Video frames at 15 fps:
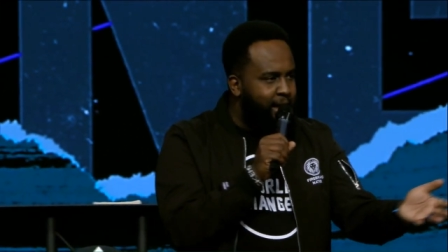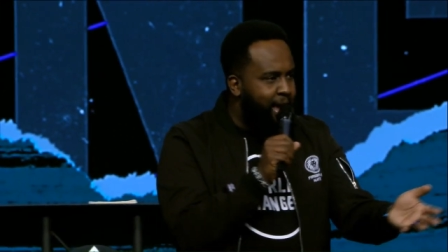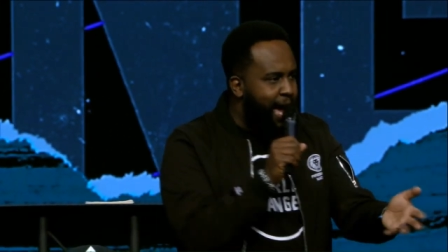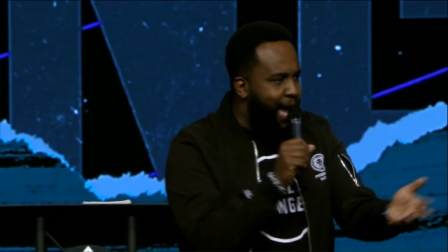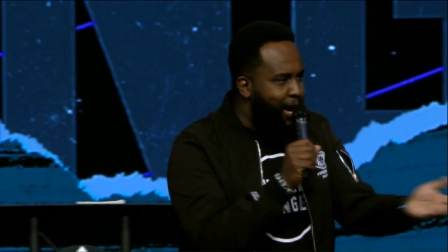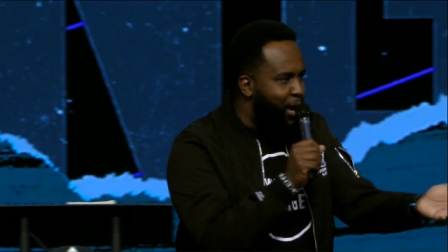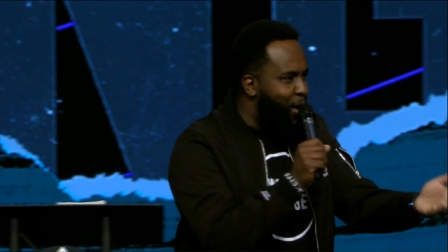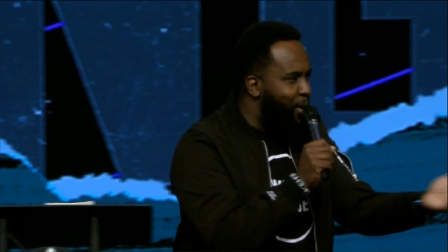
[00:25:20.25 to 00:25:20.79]
I
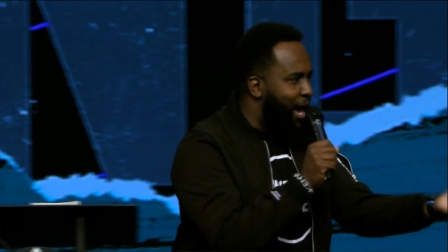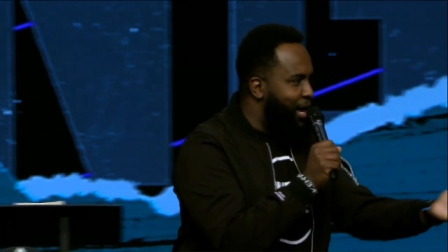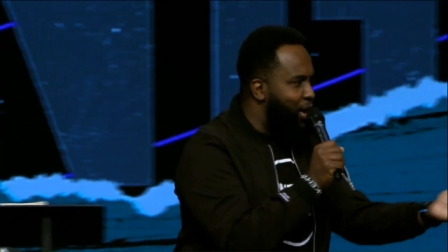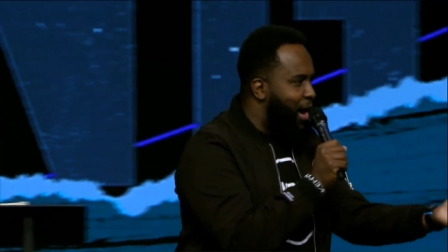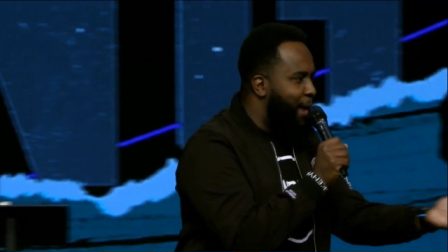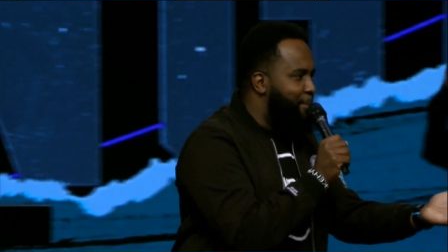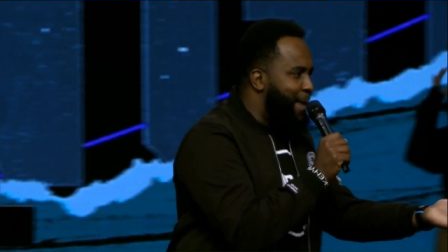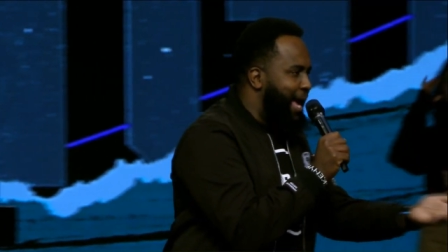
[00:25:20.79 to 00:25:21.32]
don't know where your
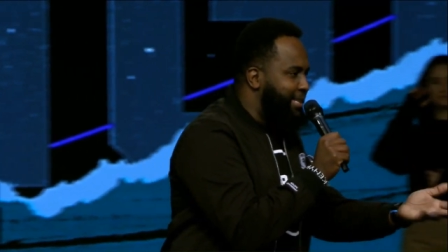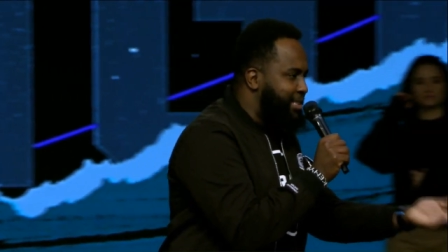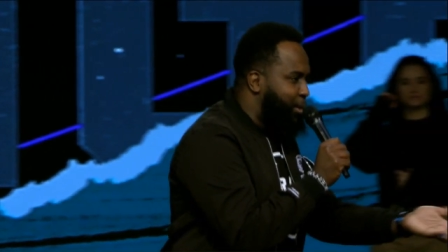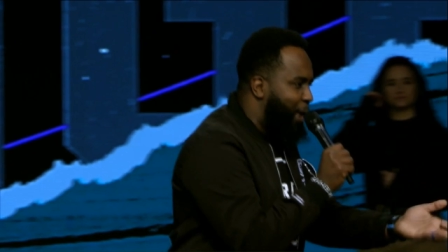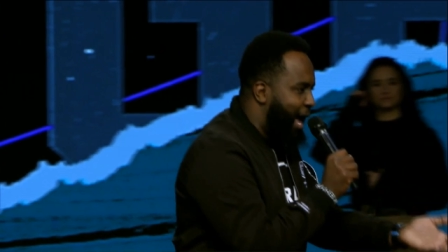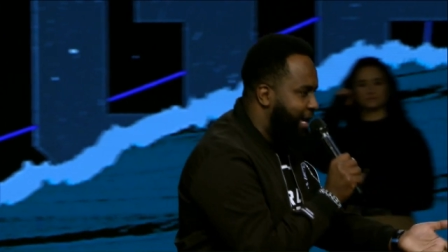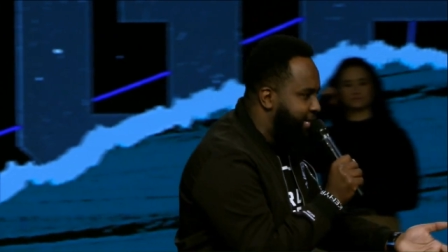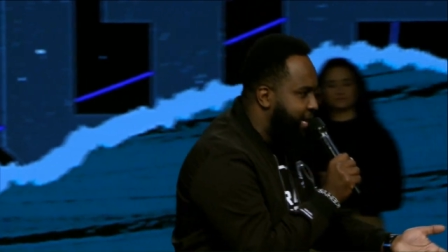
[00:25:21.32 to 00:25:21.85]
amens
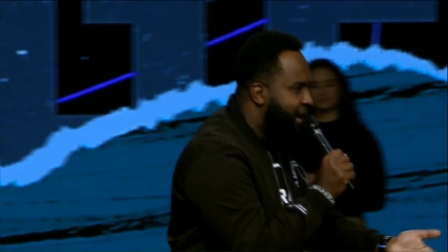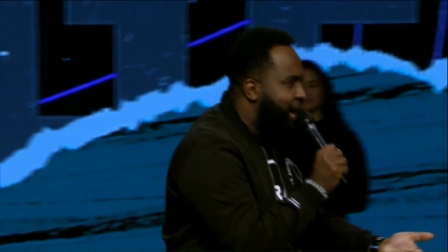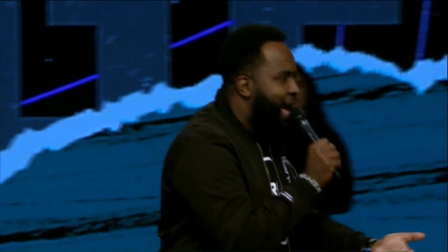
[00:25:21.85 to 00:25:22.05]
went.